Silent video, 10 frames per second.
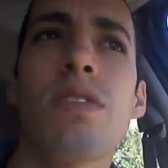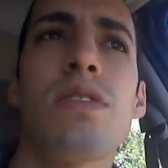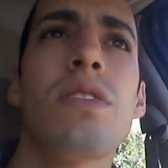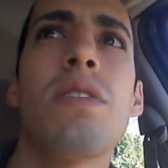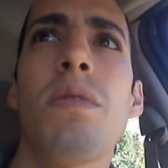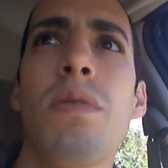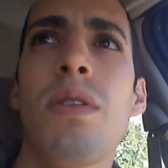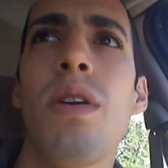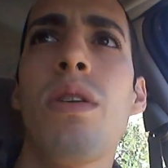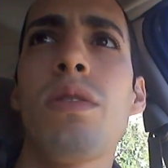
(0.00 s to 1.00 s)
us,
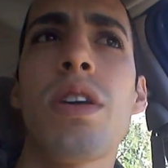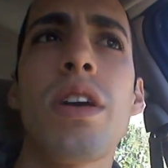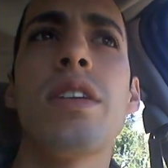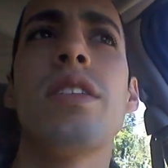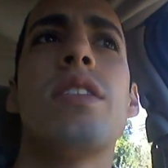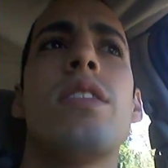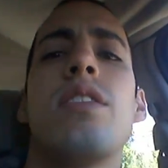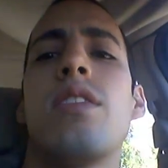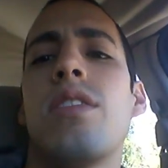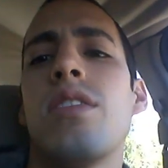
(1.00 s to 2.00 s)
okay,
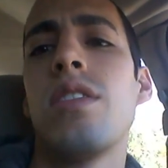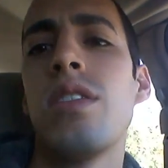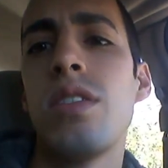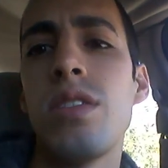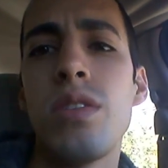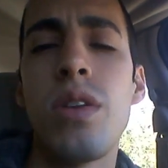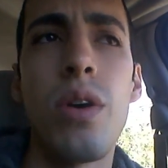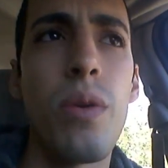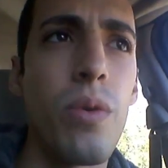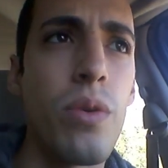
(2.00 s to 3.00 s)
you
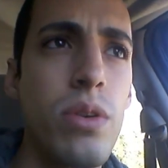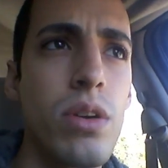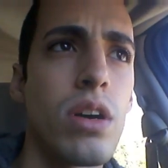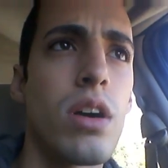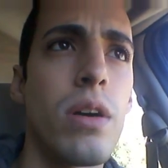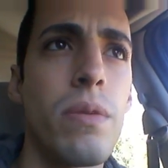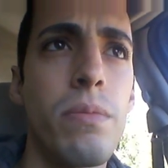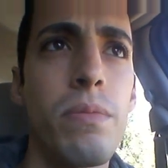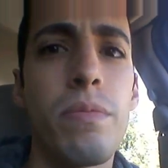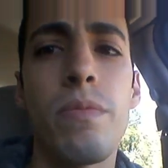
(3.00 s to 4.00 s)
know, um,
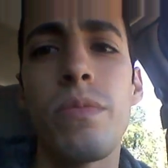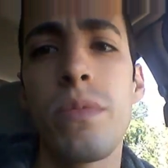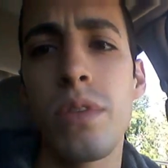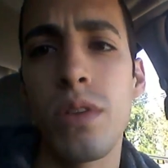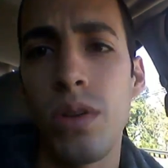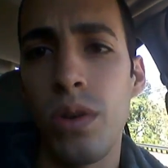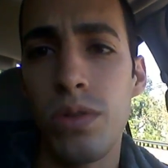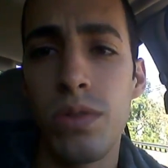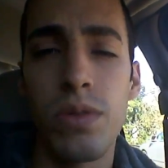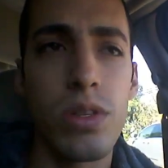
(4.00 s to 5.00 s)
go
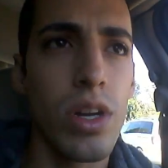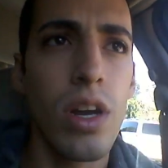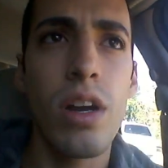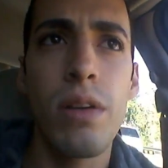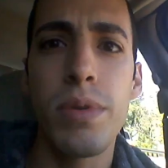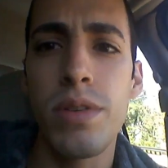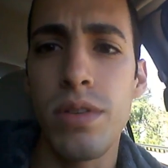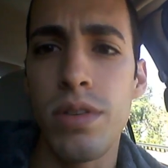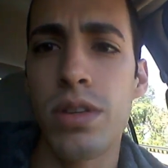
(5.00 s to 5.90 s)
to a job and